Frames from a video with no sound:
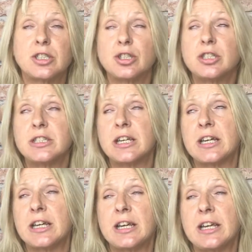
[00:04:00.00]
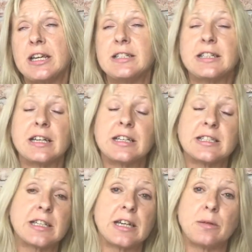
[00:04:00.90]
Sunday easy
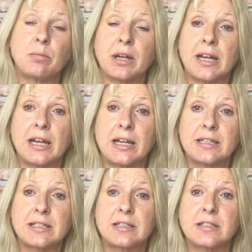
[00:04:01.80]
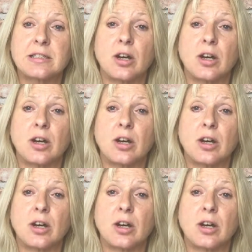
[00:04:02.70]
listening playlists,